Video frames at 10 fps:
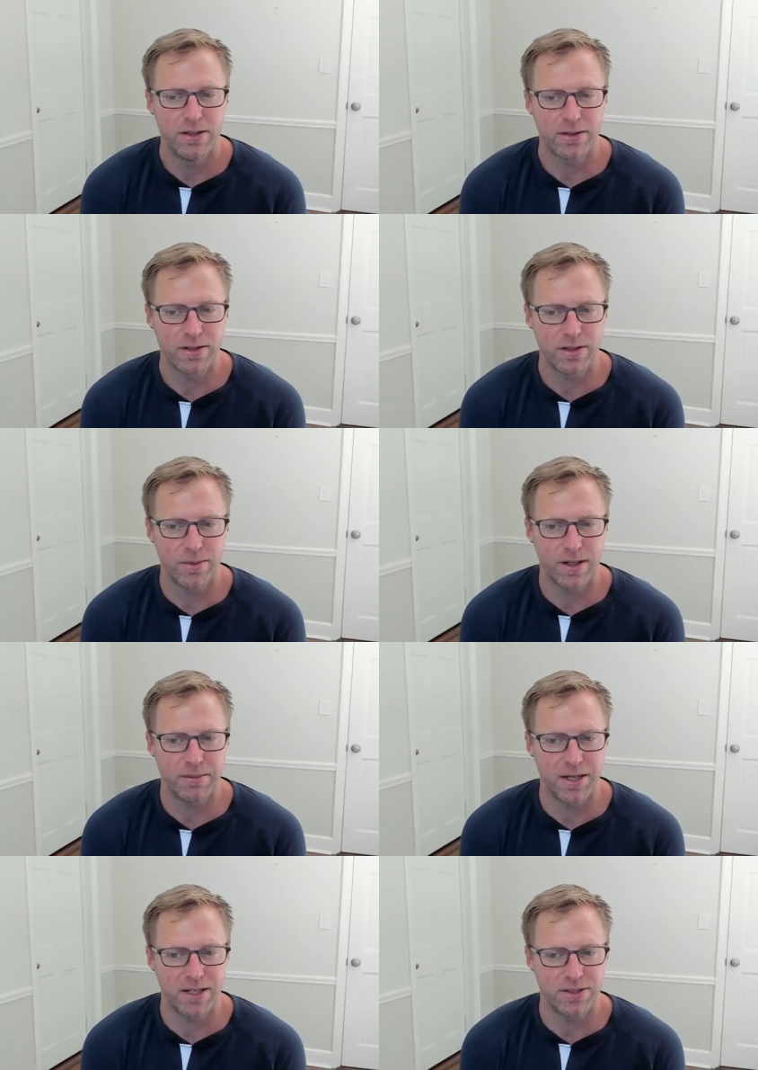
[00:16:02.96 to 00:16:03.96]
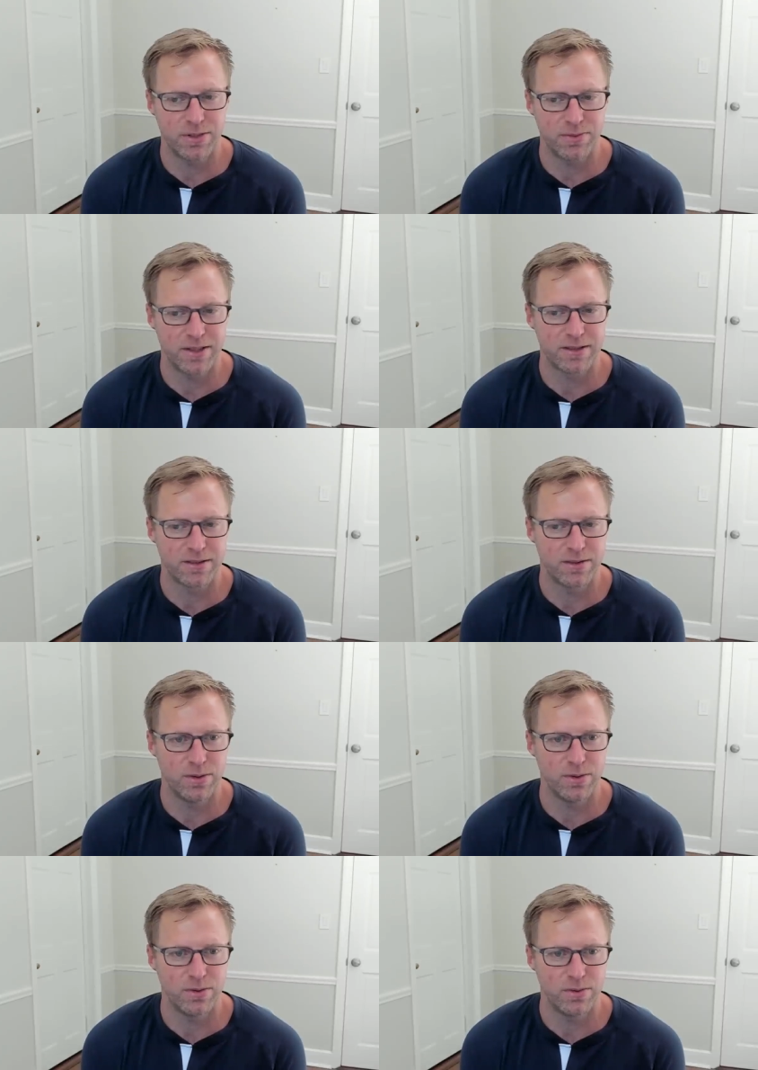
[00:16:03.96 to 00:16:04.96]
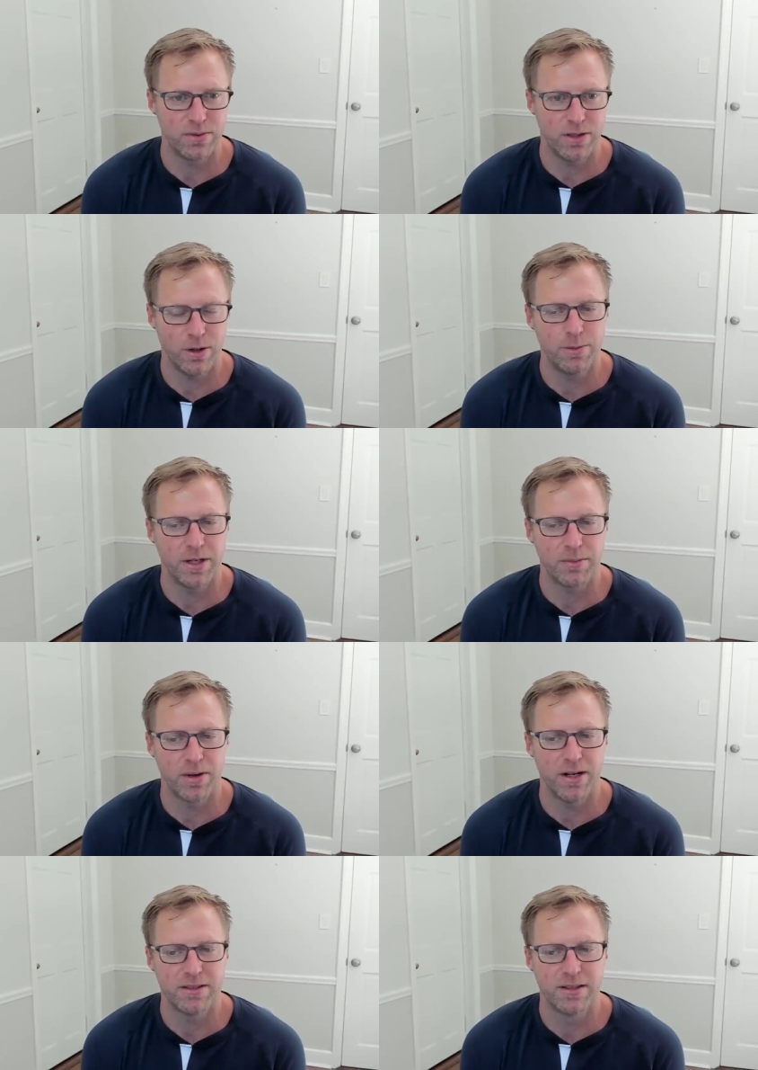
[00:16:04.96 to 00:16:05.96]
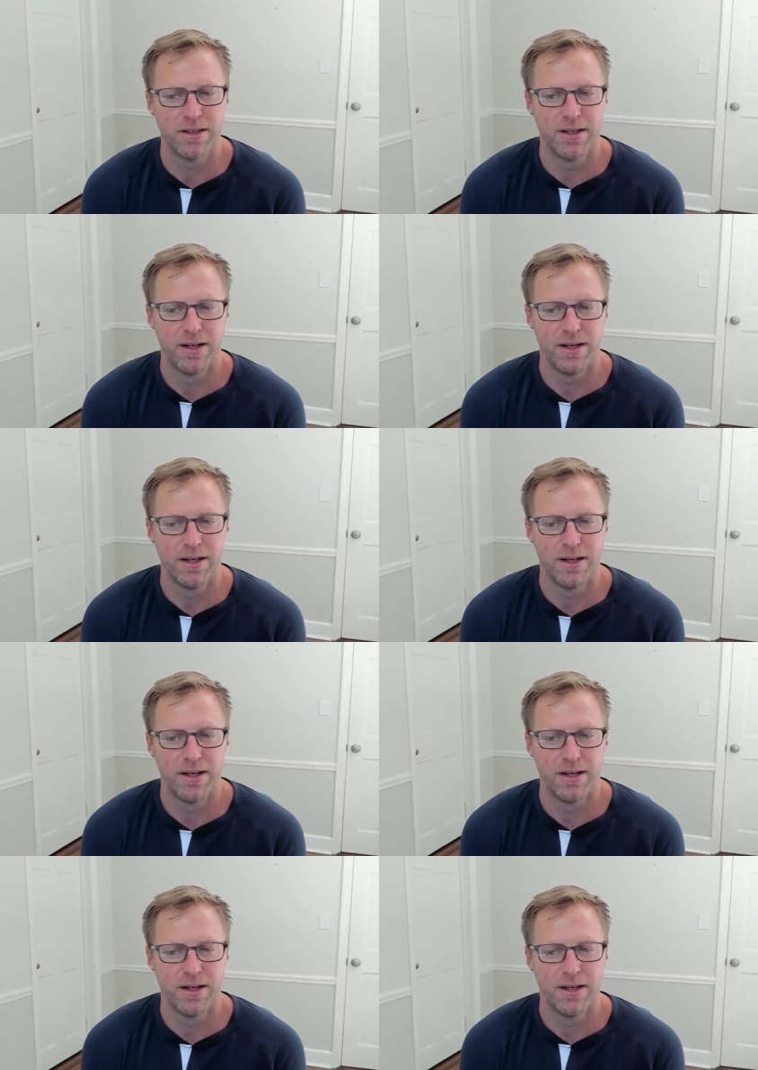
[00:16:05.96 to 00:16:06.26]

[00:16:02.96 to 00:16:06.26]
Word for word: you're going to want to manage your risk to the opening price